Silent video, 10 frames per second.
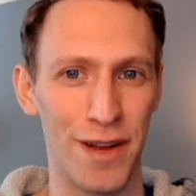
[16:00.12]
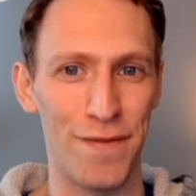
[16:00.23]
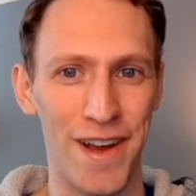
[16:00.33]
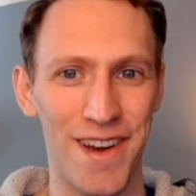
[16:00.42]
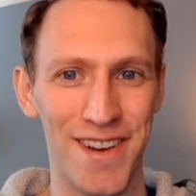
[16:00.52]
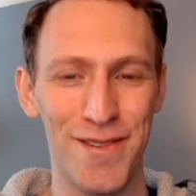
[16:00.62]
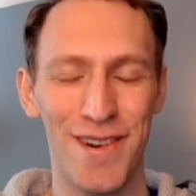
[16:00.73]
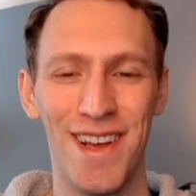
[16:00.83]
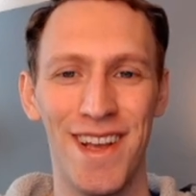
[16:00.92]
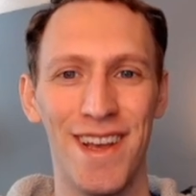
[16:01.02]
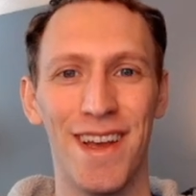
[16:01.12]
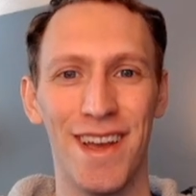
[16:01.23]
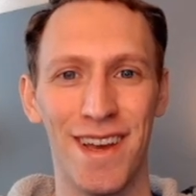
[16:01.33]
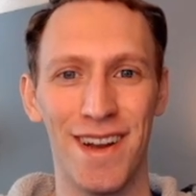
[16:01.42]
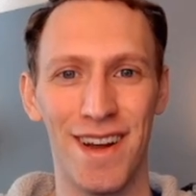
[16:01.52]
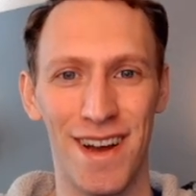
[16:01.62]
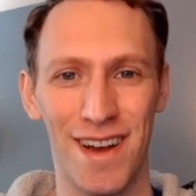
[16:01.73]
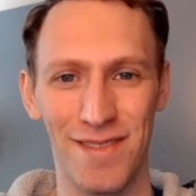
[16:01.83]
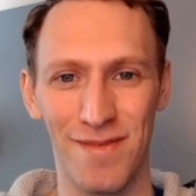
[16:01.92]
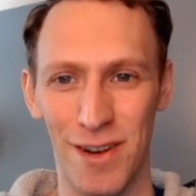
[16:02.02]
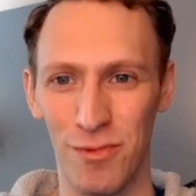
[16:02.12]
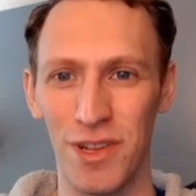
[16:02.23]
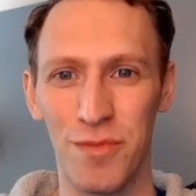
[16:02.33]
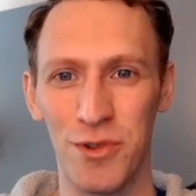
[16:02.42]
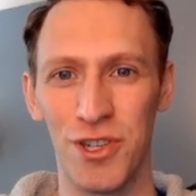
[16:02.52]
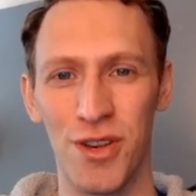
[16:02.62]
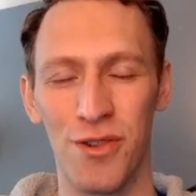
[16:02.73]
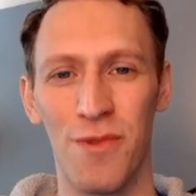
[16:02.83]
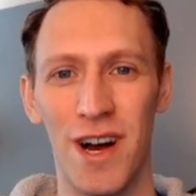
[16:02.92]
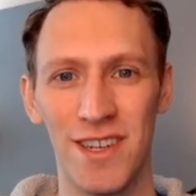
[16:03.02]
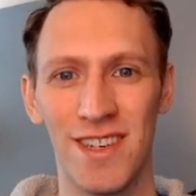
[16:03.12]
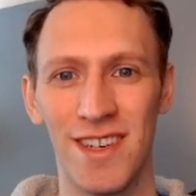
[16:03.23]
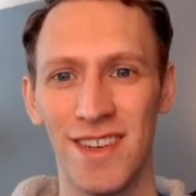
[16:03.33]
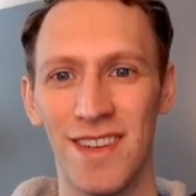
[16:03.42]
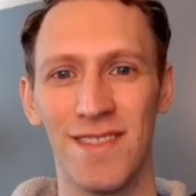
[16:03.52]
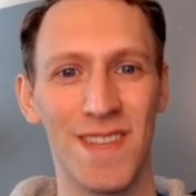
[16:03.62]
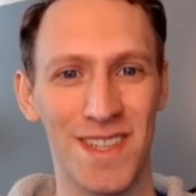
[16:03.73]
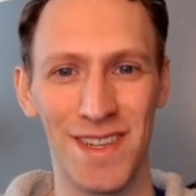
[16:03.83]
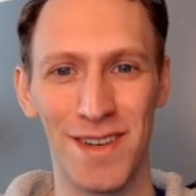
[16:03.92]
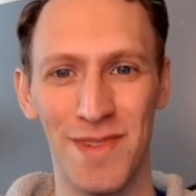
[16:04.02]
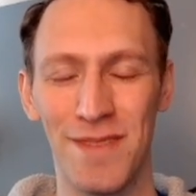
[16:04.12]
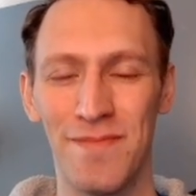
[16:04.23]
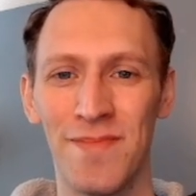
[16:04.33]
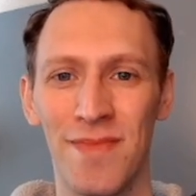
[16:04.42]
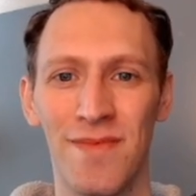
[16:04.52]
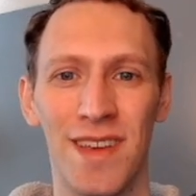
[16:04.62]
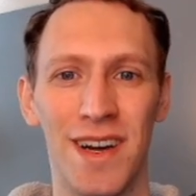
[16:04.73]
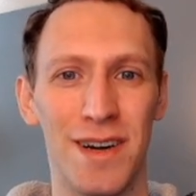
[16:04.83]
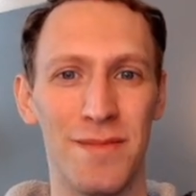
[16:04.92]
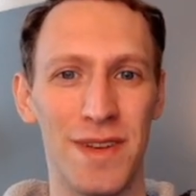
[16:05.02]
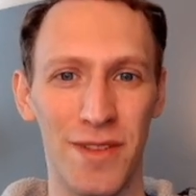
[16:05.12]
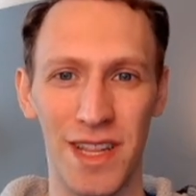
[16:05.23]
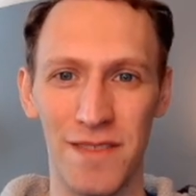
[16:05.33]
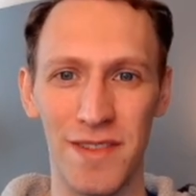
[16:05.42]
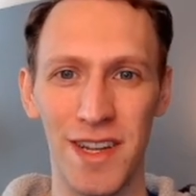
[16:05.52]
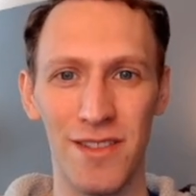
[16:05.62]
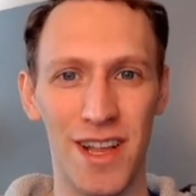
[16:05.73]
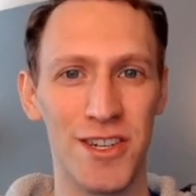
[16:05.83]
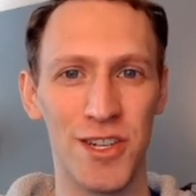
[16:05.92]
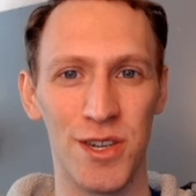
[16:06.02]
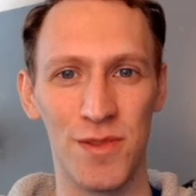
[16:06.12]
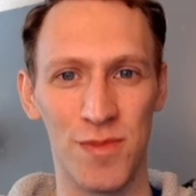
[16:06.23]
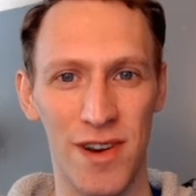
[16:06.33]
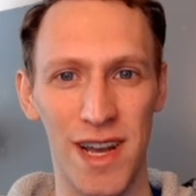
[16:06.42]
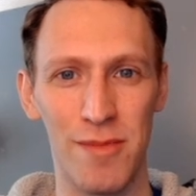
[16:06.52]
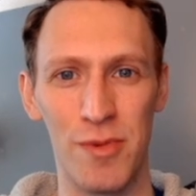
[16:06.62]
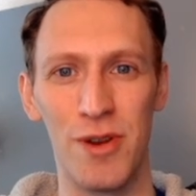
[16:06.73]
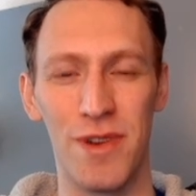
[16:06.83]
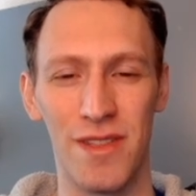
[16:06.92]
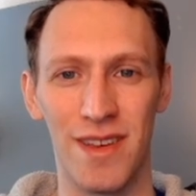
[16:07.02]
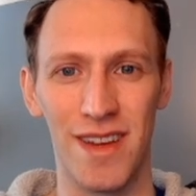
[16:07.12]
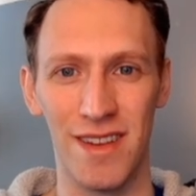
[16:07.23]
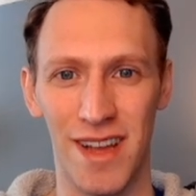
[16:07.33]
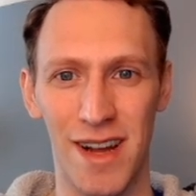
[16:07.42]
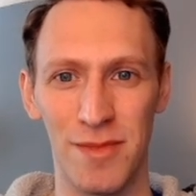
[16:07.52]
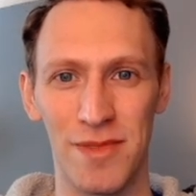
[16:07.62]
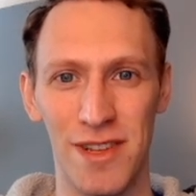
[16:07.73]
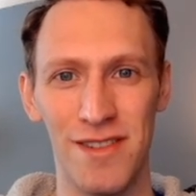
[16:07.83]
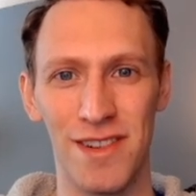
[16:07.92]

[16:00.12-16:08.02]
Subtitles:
I find out. And I really appreciate you watching, listening to me. If you like the video, like, share, subscribe. Let me know what you think down in the comments below.